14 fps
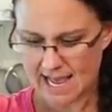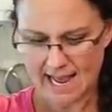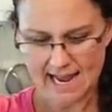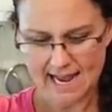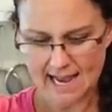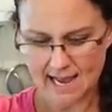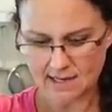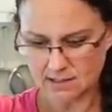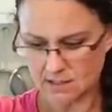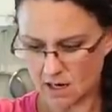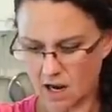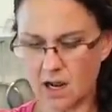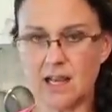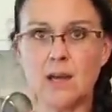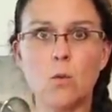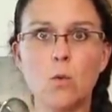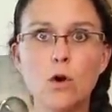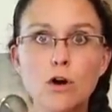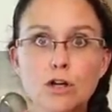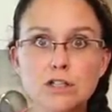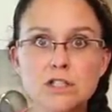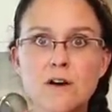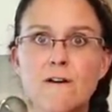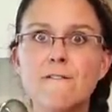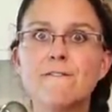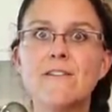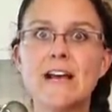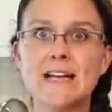and uh, it works
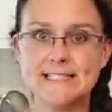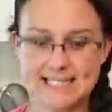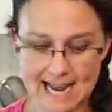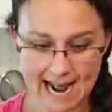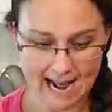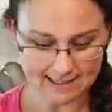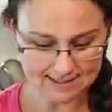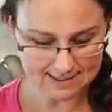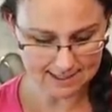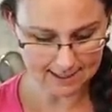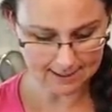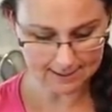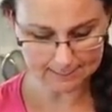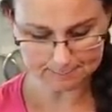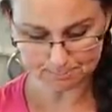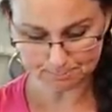fantastic.